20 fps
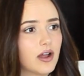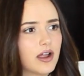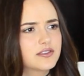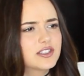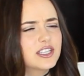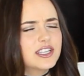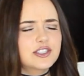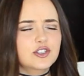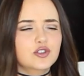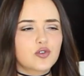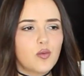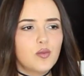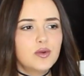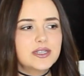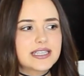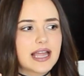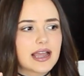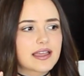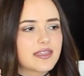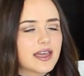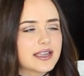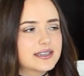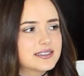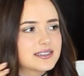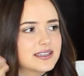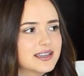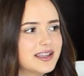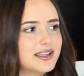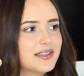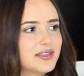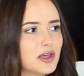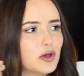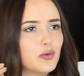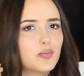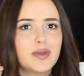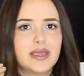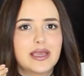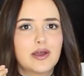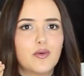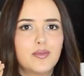it's almost like that, there'll
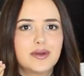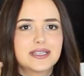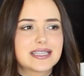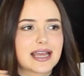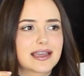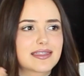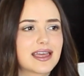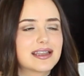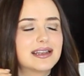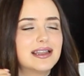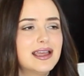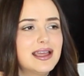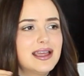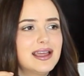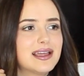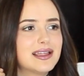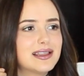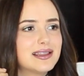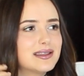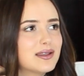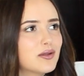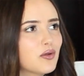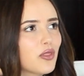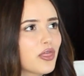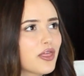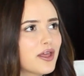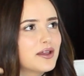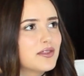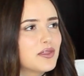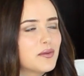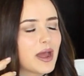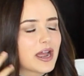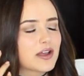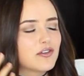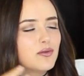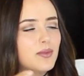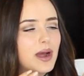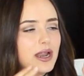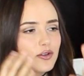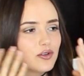be almost like that little thing in the back
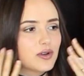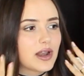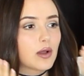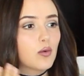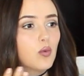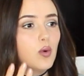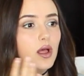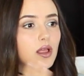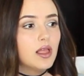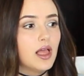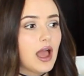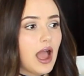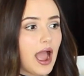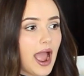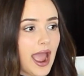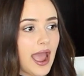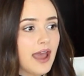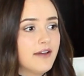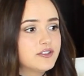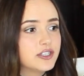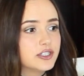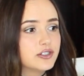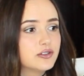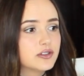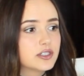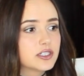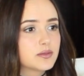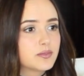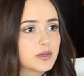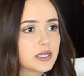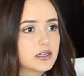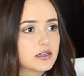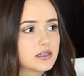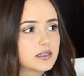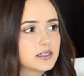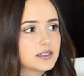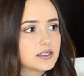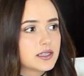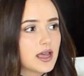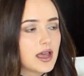of your mind. You're like, well, I have to do this
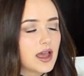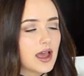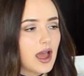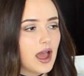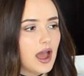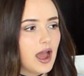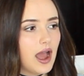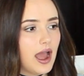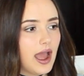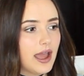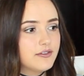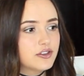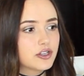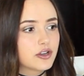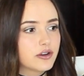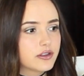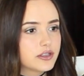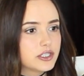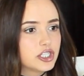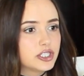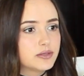because I have to go to the